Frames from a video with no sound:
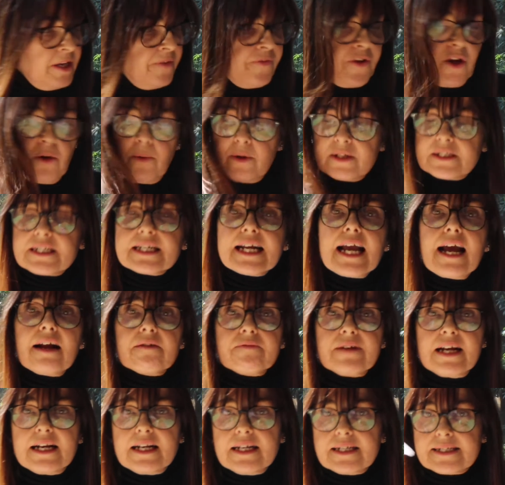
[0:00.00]
if you want to get
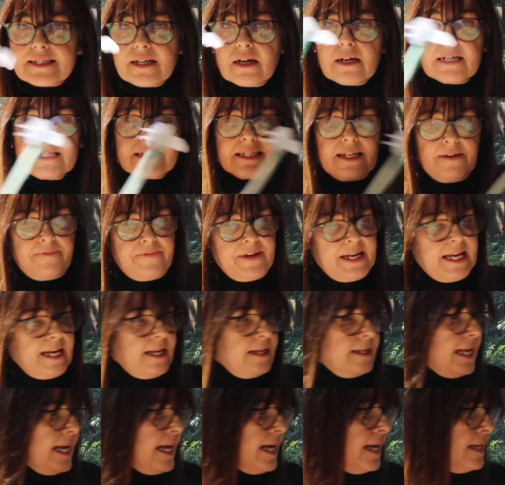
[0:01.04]
really scientific
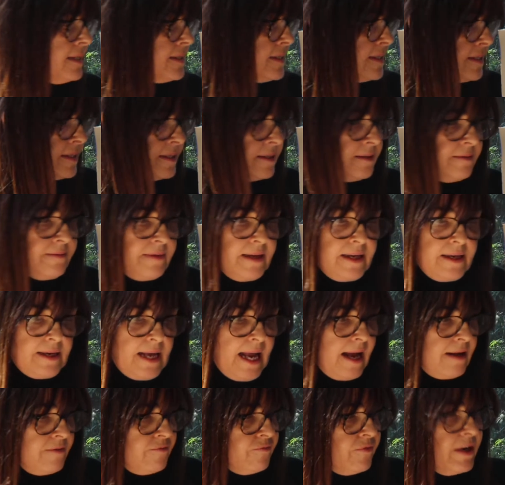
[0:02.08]
in this,
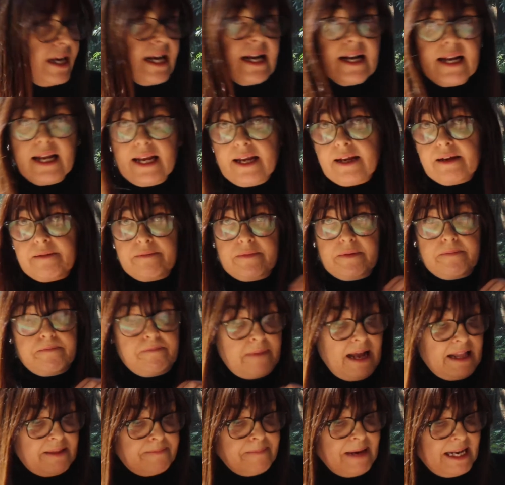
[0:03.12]
and really
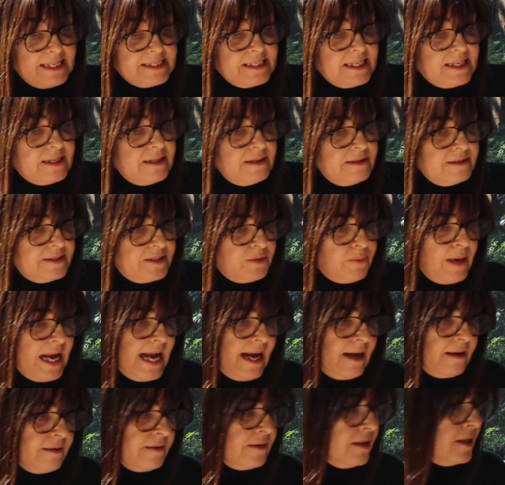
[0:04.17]
mathematical as
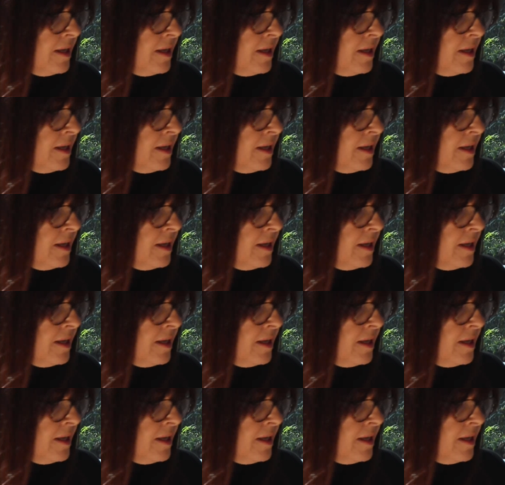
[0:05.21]
well,